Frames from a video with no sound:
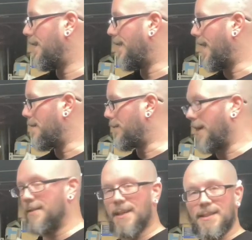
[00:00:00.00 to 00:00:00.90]
That
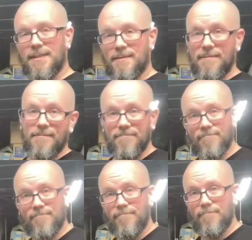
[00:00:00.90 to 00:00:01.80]
project's
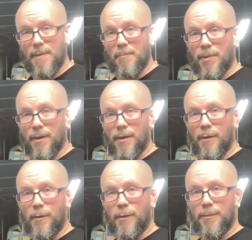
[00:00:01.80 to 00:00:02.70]
been put on
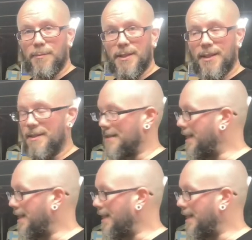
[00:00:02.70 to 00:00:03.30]
hold because